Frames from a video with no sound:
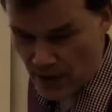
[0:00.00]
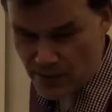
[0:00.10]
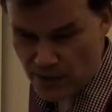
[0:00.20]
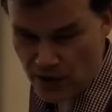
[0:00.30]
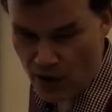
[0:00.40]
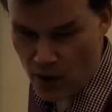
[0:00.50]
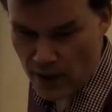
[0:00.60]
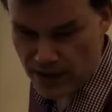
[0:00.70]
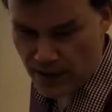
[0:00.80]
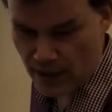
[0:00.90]
this was the
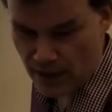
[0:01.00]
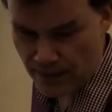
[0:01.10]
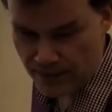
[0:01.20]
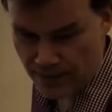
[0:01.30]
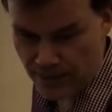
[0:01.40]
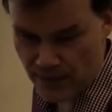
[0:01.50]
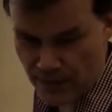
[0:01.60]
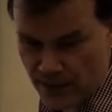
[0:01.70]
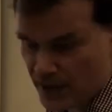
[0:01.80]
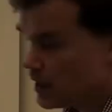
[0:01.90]
lowest SNR
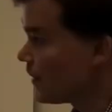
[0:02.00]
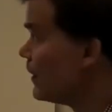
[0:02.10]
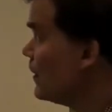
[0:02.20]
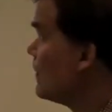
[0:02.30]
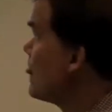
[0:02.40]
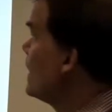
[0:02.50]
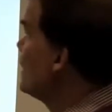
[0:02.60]
scenario.